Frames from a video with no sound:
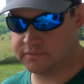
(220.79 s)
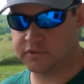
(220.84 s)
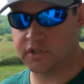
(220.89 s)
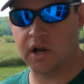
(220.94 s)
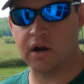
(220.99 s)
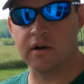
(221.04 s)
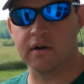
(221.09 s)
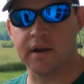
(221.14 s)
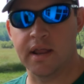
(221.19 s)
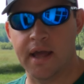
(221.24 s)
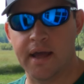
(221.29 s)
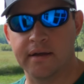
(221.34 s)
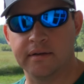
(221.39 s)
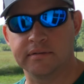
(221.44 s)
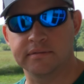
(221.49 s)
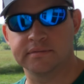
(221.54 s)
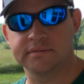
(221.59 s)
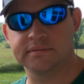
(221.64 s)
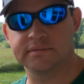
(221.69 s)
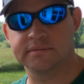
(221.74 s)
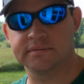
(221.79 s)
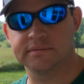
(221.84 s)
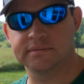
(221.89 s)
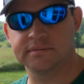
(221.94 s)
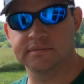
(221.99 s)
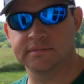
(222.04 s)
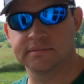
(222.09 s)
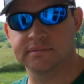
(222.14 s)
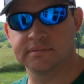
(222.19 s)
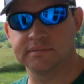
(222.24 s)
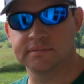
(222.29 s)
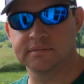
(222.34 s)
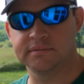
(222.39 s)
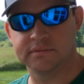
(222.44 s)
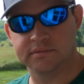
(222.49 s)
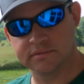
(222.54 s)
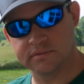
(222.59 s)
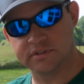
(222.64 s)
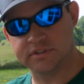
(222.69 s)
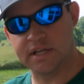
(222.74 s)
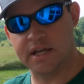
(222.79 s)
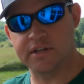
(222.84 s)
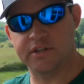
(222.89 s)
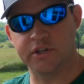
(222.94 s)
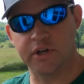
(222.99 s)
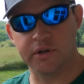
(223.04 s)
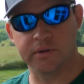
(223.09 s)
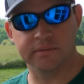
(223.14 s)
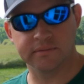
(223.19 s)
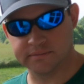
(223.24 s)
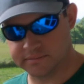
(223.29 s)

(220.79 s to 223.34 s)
turned out. Stay tuned.